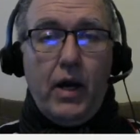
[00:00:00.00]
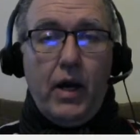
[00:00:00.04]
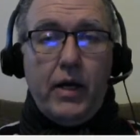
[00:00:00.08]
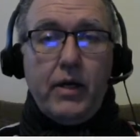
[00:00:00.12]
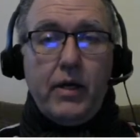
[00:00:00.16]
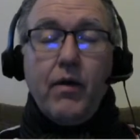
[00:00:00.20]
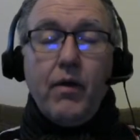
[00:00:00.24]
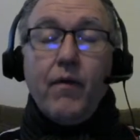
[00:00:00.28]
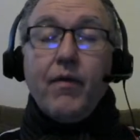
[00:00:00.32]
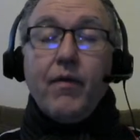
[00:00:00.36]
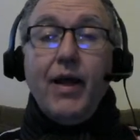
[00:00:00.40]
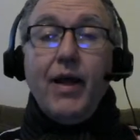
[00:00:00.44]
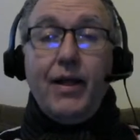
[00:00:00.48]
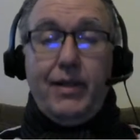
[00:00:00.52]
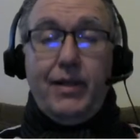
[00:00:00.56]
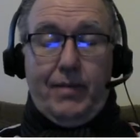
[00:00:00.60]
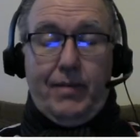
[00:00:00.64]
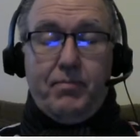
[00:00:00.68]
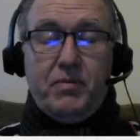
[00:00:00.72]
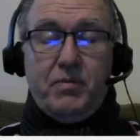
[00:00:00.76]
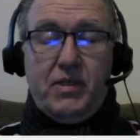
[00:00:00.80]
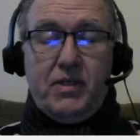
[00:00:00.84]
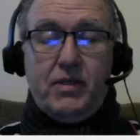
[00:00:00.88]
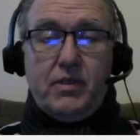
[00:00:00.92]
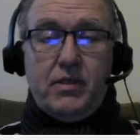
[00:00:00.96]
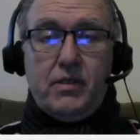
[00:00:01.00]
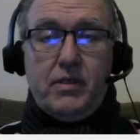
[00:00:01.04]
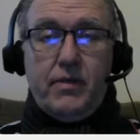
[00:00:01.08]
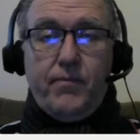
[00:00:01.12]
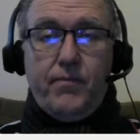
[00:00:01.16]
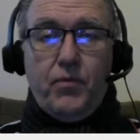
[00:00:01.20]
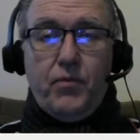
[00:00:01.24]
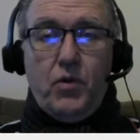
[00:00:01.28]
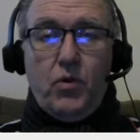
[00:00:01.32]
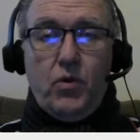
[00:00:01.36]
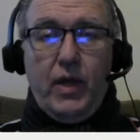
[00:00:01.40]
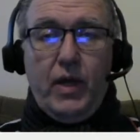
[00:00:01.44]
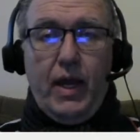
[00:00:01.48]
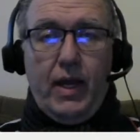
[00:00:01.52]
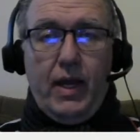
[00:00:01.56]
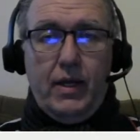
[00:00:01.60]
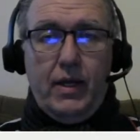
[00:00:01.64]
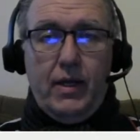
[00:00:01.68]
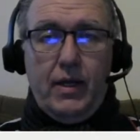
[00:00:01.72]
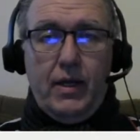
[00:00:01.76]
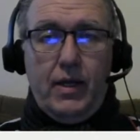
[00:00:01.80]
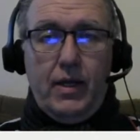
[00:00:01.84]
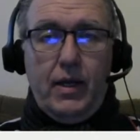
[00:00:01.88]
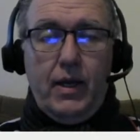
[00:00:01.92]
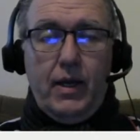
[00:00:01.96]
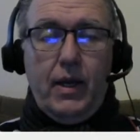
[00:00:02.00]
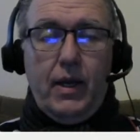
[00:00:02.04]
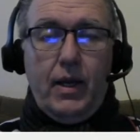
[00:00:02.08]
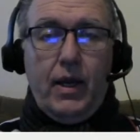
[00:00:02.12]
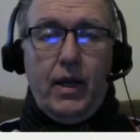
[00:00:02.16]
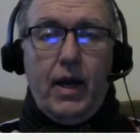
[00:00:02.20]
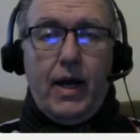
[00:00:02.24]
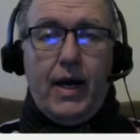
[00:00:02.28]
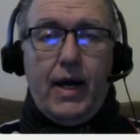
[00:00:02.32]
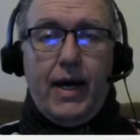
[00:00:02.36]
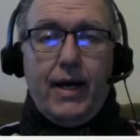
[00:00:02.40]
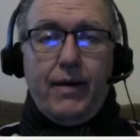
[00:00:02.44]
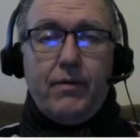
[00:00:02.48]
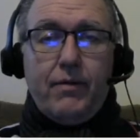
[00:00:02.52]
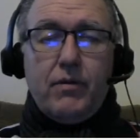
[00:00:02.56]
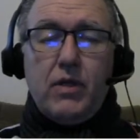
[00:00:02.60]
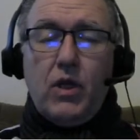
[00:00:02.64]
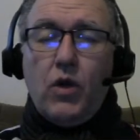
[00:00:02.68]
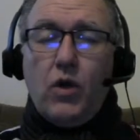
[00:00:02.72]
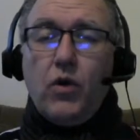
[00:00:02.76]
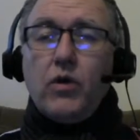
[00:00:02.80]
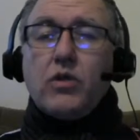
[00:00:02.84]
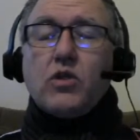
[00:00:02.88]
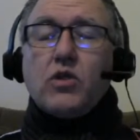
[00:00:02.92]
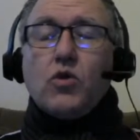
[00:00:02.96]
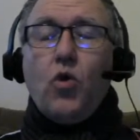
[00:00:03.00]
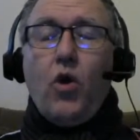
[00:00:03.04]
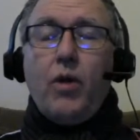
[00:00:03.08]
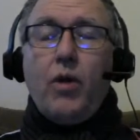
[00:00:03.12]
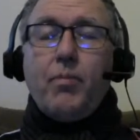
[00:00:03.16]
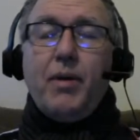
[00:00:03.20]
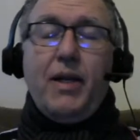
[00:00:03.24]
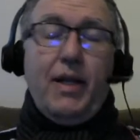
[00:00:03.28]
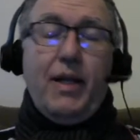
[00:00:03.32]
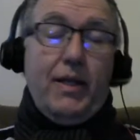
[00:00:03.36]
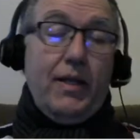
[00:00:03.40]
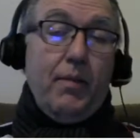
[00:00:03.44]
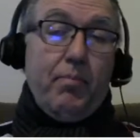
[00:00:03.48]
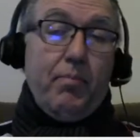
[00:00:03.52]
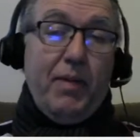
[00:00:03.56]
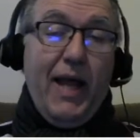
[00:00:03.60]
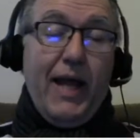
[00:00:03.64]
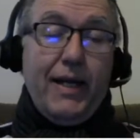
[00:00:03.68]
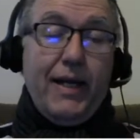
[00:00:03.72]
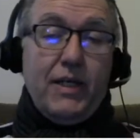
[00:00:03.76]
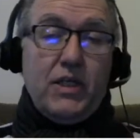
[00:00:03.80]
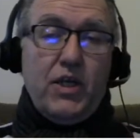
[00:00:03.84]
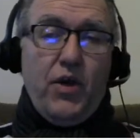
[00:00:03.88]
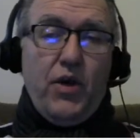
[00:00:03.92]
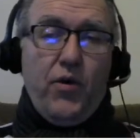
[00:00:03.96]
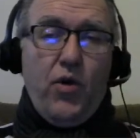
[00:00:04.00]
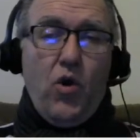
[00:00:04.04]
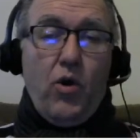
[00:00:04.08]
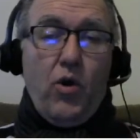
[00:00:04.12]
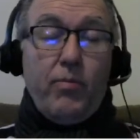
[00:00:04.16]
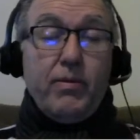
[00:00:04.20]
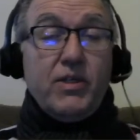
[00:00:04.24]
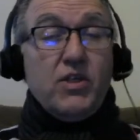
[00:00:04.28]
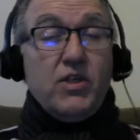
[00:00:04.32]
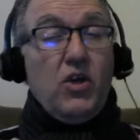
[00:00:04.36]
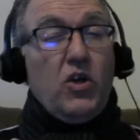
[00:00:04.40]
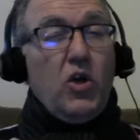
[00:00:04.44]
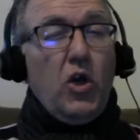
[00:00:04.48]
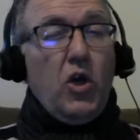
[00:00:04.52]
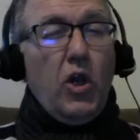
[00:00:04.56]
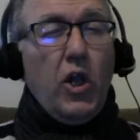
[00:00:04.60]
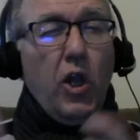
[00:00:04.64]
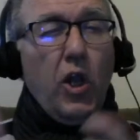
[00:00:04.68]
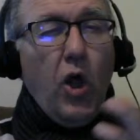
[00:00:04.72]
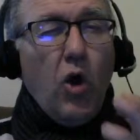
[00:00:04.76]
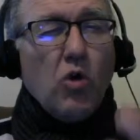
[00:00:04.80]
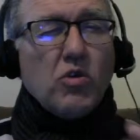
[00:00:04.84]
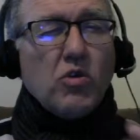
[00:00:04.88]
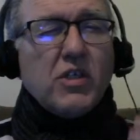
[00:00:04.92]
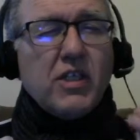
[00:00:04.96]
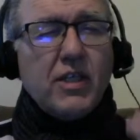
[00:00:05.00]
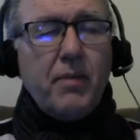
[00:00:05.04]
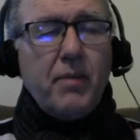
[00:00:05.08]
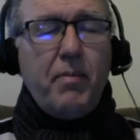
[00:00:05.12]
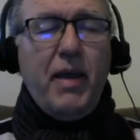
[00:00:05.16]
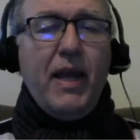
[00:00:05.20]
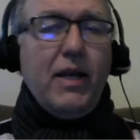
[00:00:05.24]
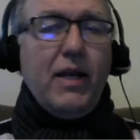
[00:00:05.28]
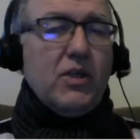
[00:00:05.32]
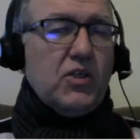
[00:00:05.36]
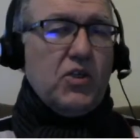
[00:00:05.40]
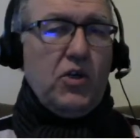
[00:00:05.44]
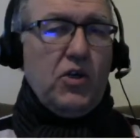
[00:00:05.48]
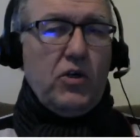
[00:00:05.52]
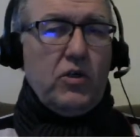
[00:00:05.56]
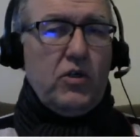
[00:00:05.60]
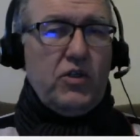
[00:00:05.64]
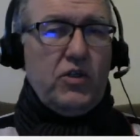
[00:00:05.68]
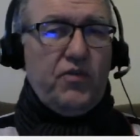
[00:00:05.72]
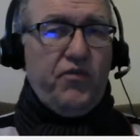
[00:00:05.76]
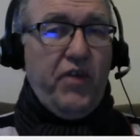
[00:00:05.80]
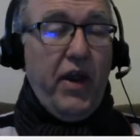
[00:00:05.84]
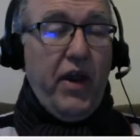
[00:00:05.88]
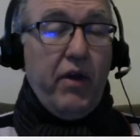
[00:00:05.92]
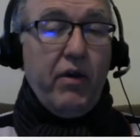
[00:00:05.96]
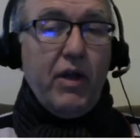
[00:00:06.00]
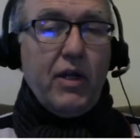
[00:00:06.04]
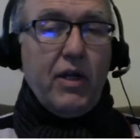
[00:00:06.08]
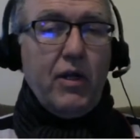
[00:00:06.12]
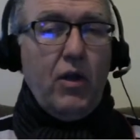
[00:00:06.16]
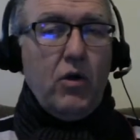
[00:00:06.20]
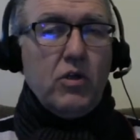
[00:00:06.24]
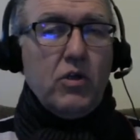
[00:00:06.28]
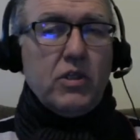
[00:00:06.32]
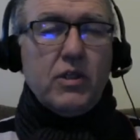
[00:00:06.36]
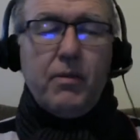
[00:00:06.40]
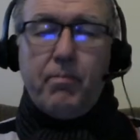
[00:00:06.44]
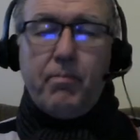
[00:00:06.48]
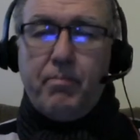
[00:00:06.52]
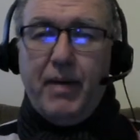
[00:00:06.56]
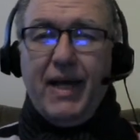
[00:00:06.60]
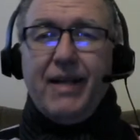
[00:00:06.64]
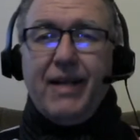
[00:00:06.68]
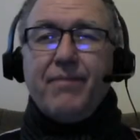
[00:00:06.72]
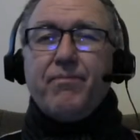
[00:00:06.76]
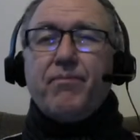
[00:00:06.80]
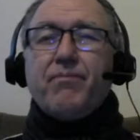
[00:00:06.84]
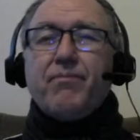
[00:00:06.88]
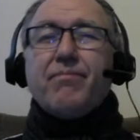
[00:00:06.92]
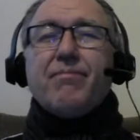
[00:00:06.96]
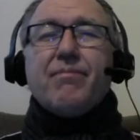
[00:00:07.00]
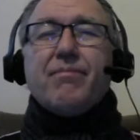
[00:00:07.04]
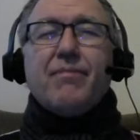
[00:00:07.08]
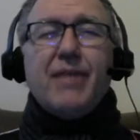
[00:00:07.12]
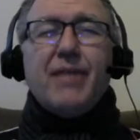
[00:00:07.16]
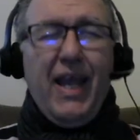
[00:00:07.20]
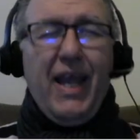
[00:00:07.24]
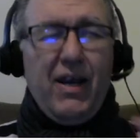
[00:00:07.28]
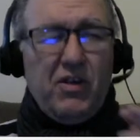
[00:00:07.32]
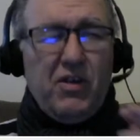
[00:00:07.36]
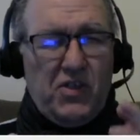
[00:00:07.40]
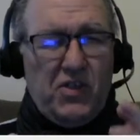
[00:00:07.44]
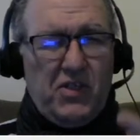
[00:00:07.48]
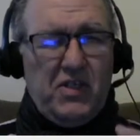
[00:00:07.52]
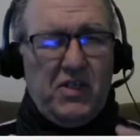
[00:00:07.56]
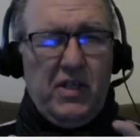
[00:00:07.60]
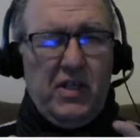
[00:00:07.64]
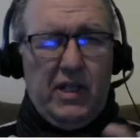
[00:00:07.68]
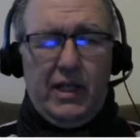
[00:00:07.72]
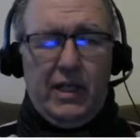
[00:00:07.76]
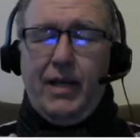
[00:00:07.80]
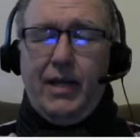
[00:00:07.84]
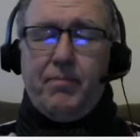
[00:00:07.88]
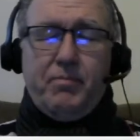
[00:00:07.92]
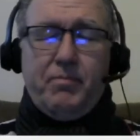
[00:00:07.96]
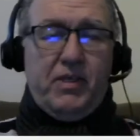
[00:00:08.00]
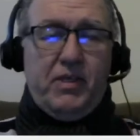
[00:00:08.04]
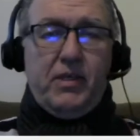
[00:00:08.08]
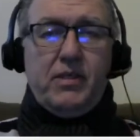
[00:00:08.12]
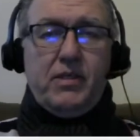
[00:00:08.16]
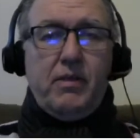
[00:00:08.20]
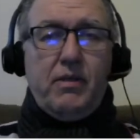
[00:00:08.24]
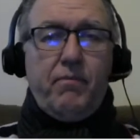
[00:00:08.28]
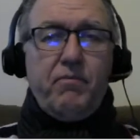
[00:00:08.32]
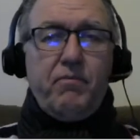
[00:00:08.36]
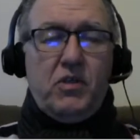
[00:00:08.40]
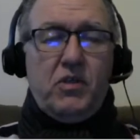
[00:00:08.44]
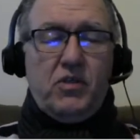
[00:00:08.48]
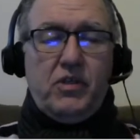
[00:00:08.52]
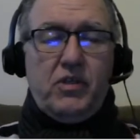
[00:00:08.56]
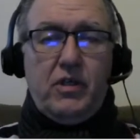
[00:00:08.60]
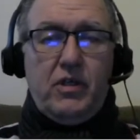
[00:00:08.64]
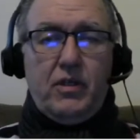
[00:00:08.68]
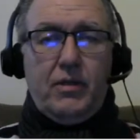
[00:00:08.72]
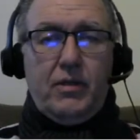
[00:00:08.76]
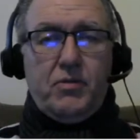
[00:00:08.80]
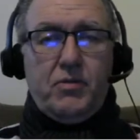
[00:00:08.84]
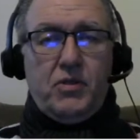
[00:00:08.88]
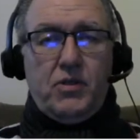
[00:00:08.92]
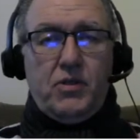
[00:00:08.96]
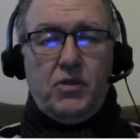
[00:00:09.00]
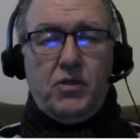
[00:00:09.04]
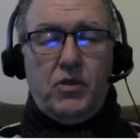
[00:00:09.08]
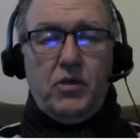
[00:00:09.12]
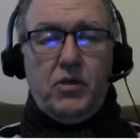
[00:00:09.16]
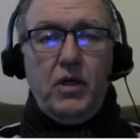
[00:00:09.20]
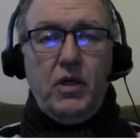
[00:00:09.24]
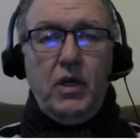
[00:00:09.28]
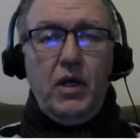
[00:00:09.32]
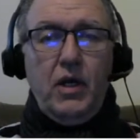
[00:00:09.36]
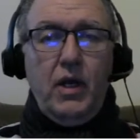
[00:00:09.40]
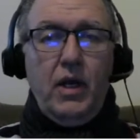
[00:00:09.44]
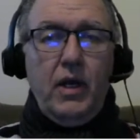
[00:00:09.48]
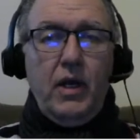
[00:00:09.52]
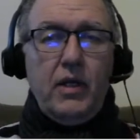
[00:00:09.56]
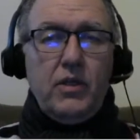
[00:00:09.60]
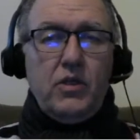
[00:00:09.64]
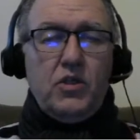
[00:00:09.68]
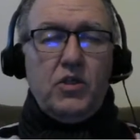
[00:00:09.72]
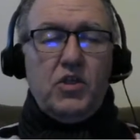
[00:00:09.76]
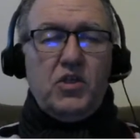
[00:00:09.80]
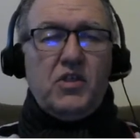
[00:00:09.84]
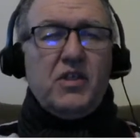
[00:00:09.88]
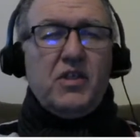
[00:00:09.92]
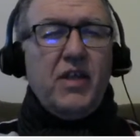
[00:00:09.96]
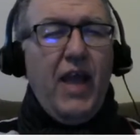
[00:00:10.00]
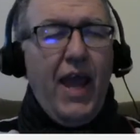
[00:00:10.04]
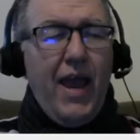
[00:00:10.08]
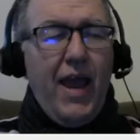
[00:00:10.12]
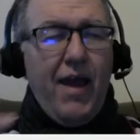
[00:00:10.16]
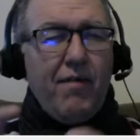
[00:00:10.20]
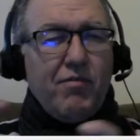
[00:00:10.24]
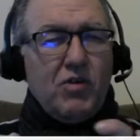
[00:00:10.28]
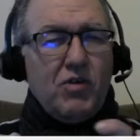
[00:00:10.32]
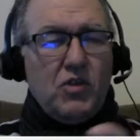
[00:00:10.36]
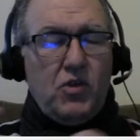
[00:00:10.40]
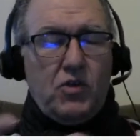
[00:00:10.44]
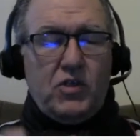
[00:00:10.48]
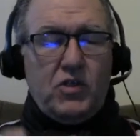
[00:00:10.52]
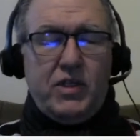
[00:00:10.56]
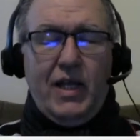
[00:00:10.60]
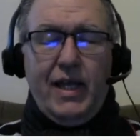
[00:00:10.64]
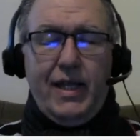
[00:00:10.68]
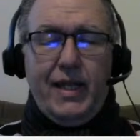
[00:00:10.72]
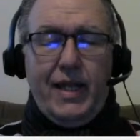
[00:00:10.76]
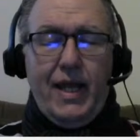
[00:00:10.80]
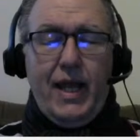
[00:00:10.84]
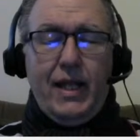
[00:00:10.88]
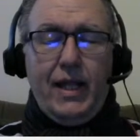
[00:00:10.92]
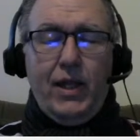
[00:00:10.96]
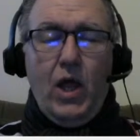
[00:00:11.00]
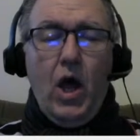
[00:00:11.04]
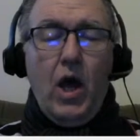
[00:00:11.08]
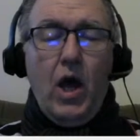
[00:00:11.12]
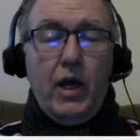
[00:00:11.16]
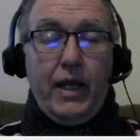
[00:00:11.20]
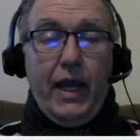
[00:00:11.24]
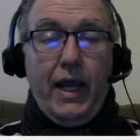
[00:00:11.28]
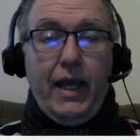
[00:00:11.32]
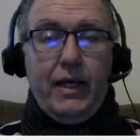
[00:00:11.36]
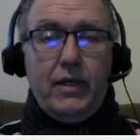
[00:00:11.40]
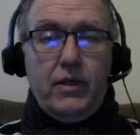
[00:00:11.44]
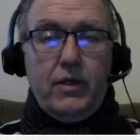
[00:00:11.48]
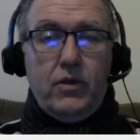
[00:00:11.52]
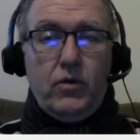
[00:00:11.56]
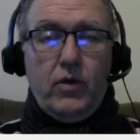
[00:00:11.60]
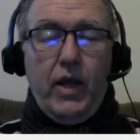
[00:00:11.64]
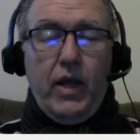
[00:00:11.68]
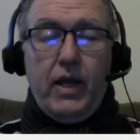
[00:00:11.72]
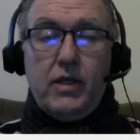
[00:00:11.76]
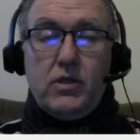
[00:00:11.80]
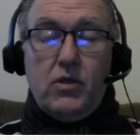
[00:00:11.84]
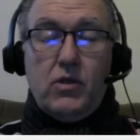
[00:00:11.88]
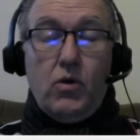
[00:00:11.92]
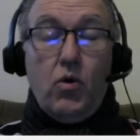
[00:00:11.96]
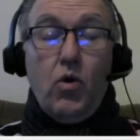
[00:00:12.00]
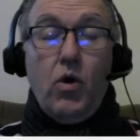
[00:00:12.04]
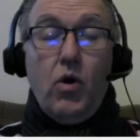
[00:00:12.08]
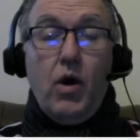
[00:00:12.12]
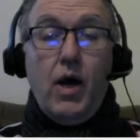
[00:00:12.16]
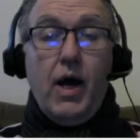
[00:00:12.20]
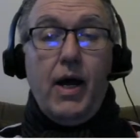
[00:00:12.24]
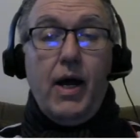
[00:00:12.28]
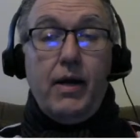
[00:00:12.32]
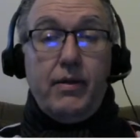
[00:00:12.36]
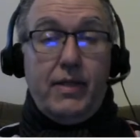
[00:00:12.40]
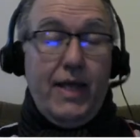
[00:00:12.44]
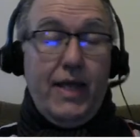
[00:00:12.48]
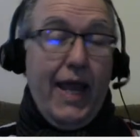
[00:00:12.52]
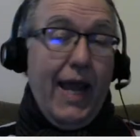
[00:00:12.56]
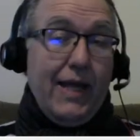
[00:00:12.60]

are ellipses. Okay, the Earth's orbit and the planetary orbits are close to being circles, very close, but they are still ellipses. They're still ellipses. They're just ever so slightly elongated. Okay, so